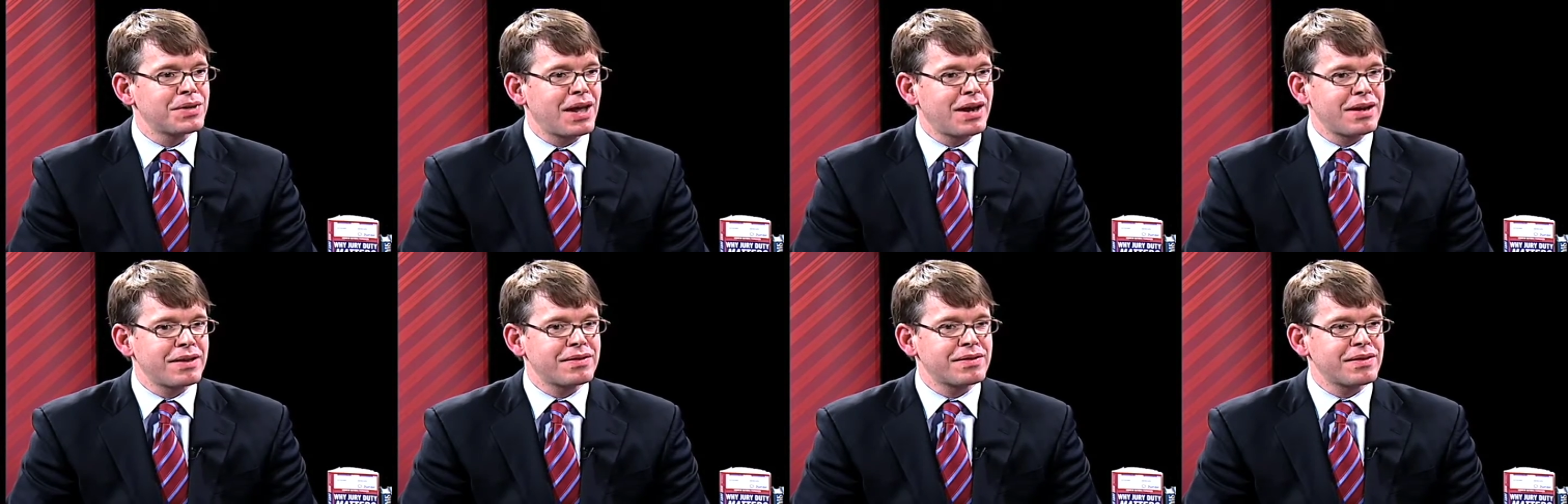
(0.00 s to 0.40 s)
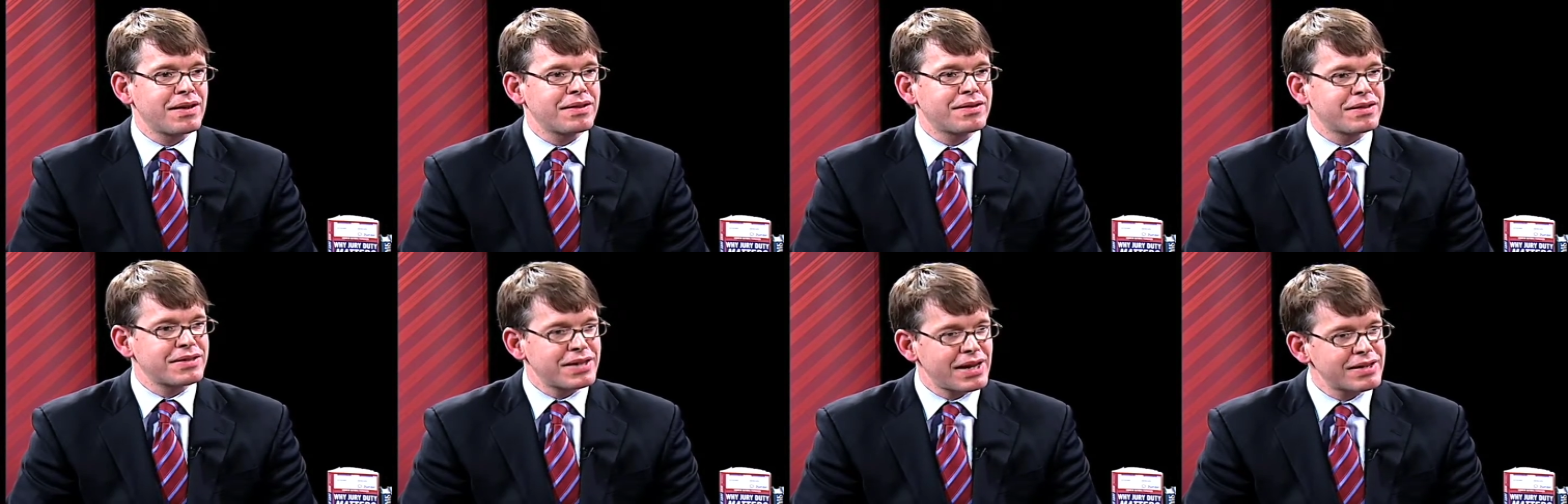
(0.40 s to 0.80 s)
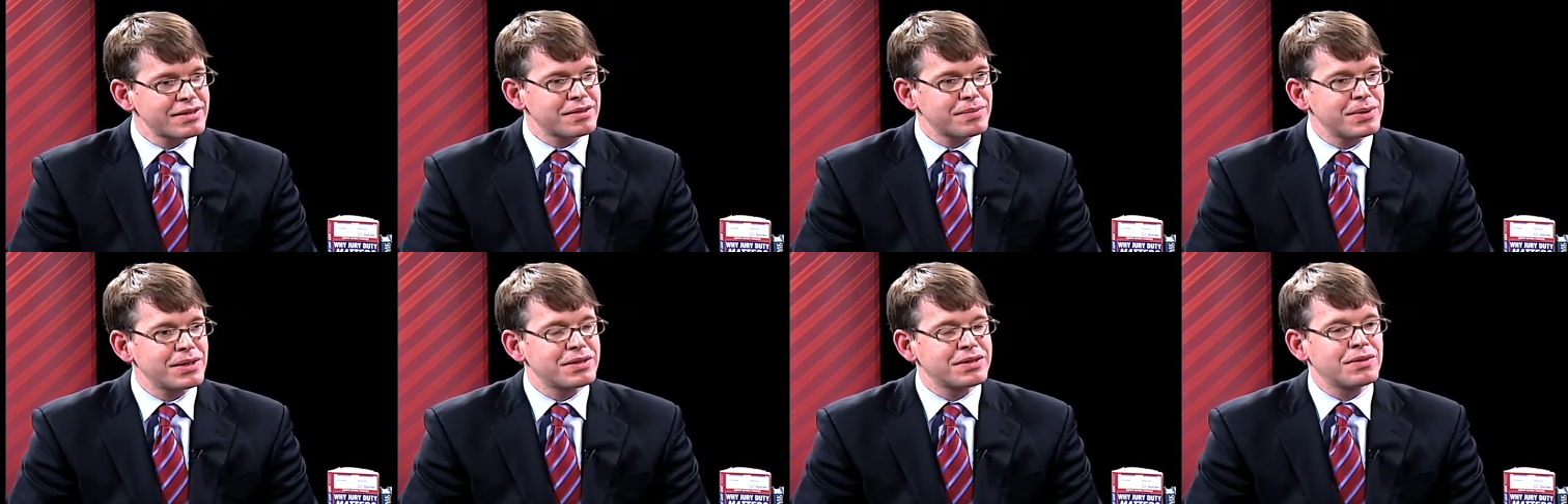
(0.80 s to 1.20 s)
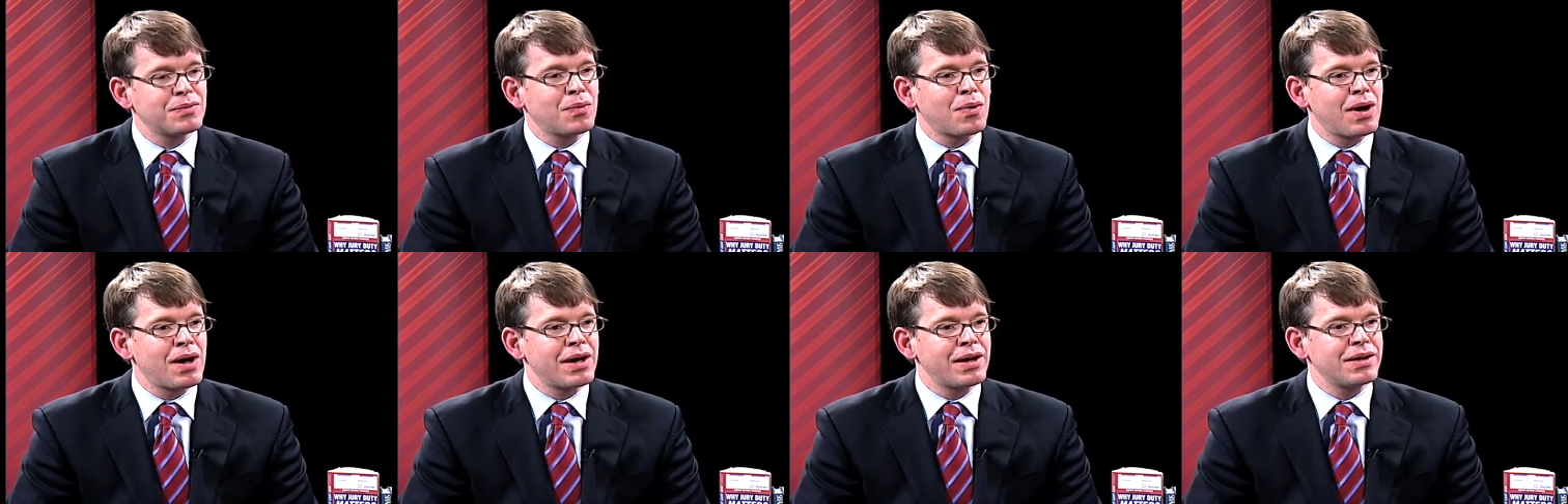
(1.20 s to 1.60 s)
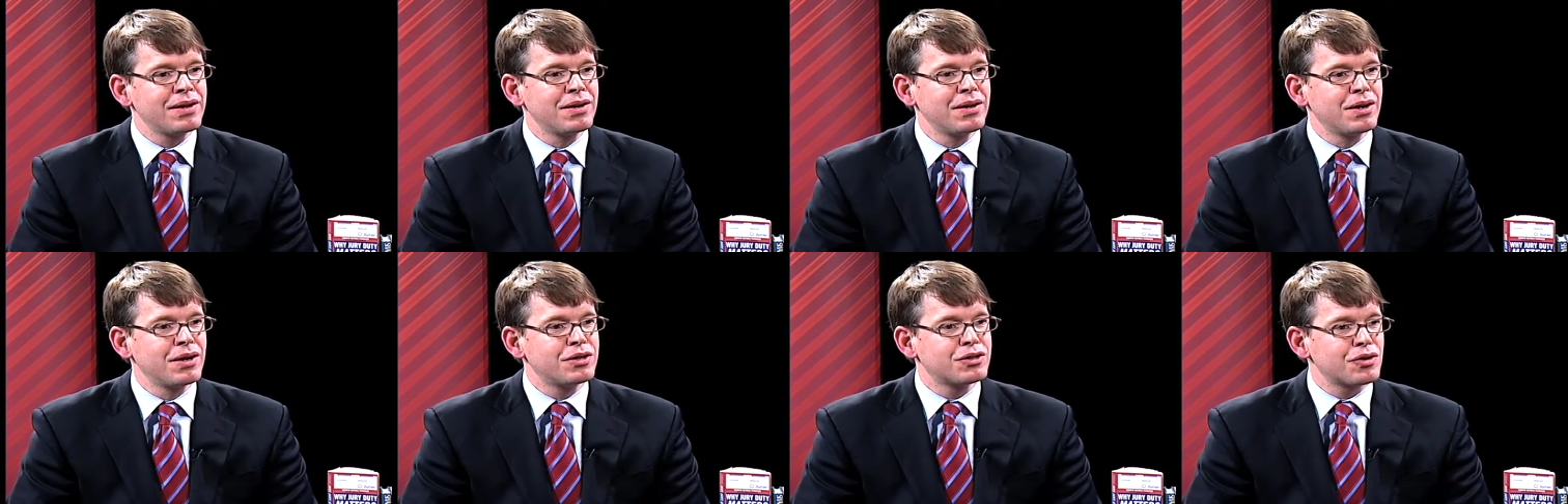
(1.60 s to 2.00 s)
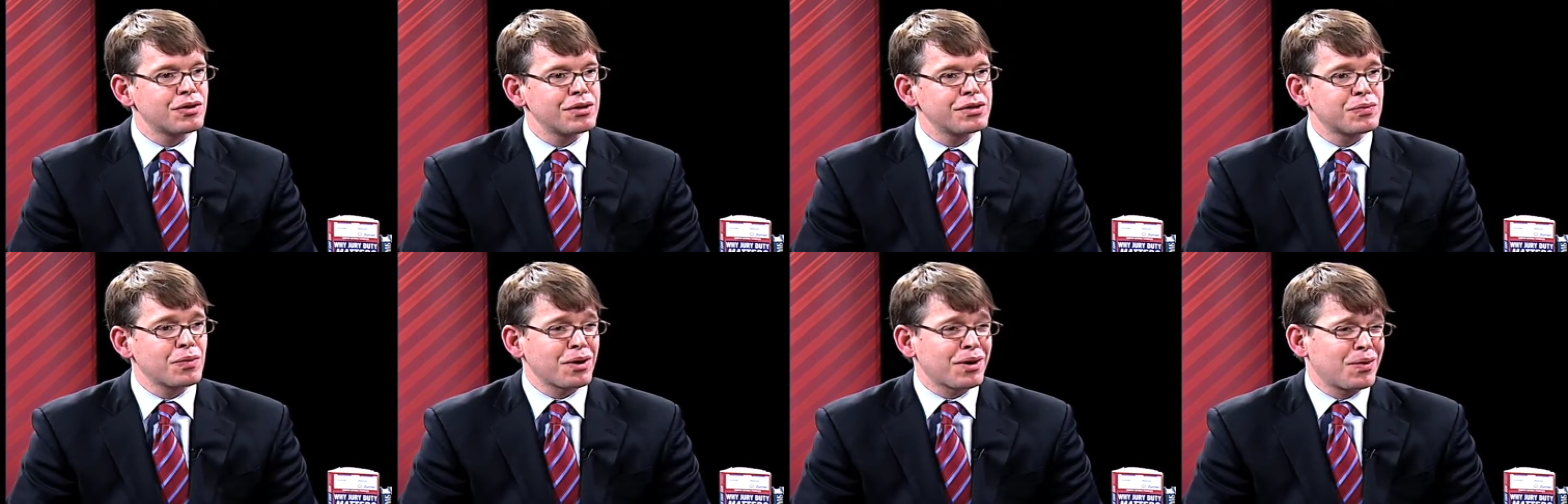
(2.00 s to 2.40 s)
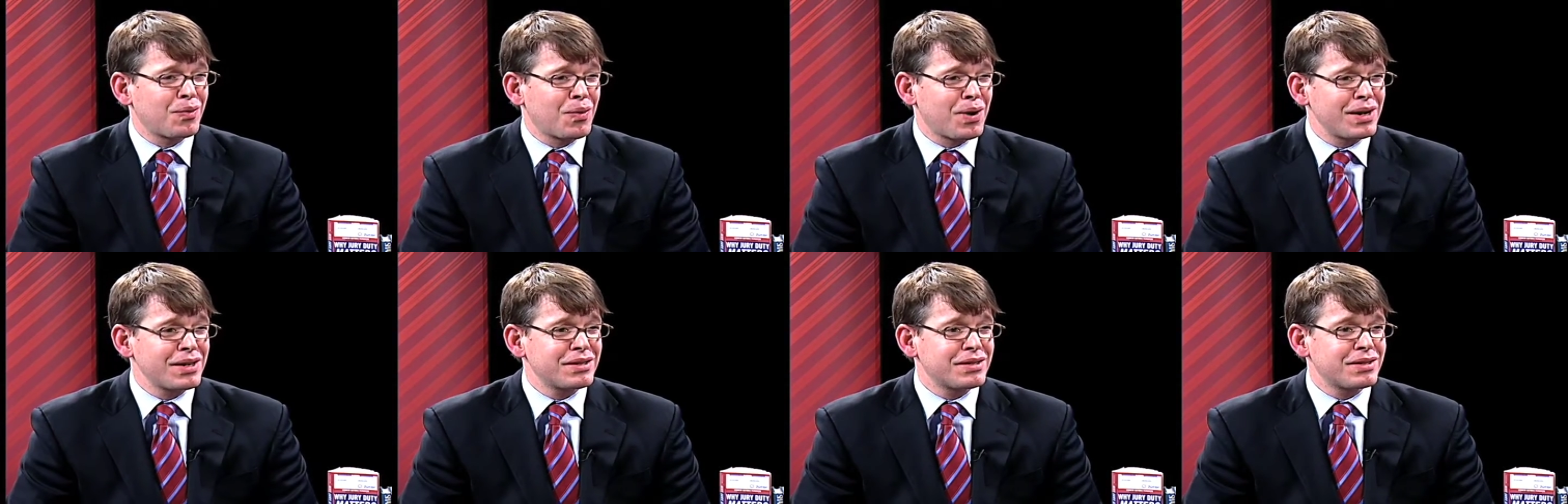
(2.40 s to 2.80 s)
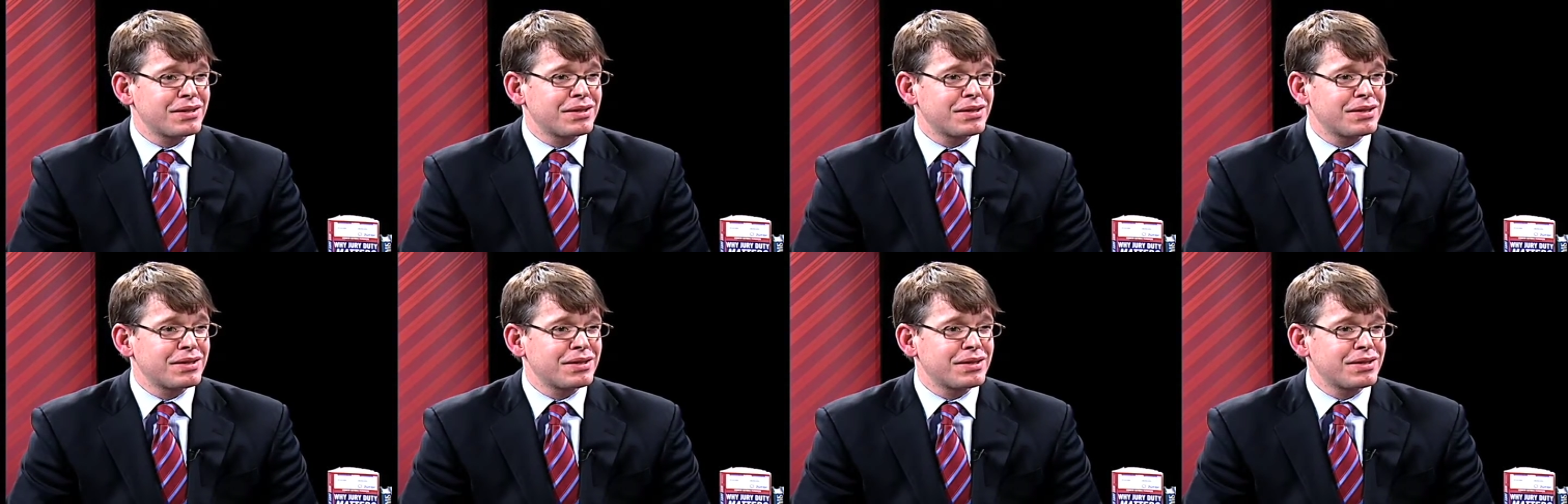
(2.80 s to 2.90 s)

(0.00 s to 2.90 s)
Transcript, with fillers: And it's a testament to why juries work and why